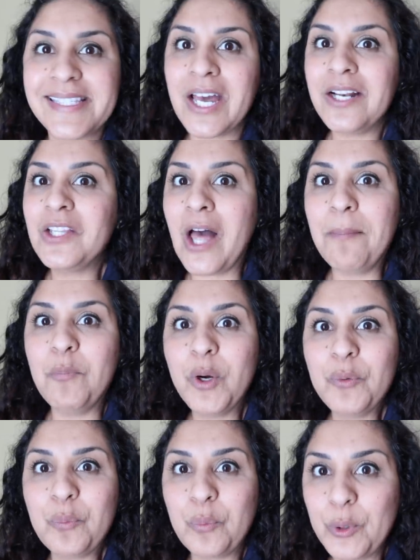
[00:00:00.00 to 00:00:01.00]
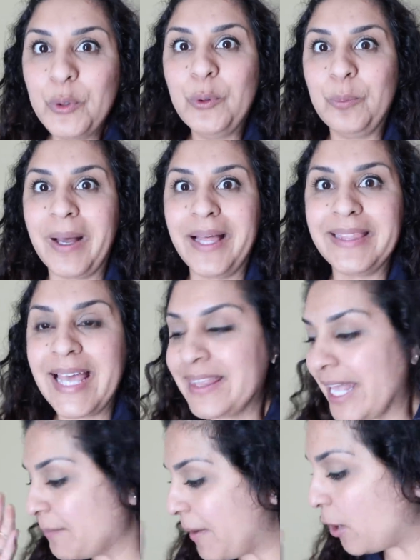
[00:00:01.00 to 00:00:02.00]
it's got a lot more room
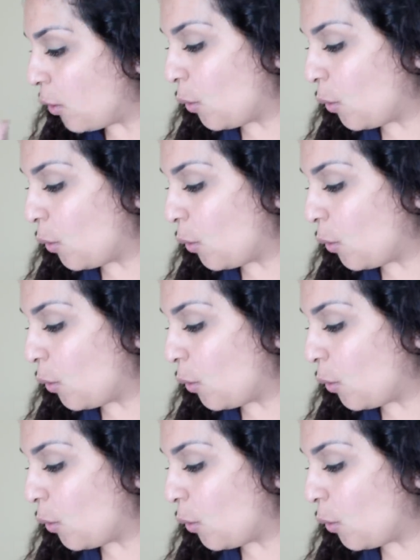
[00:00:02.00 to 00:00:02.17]
than like my